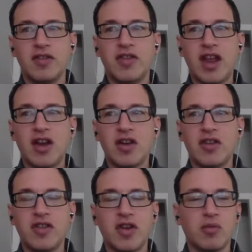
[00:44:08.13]

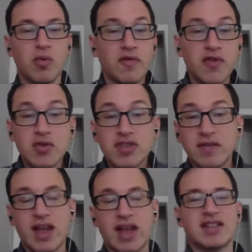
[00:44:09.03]
they're
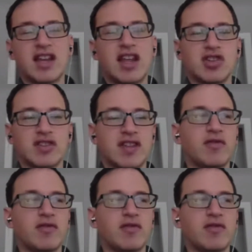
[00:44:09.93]
refusing vaccination.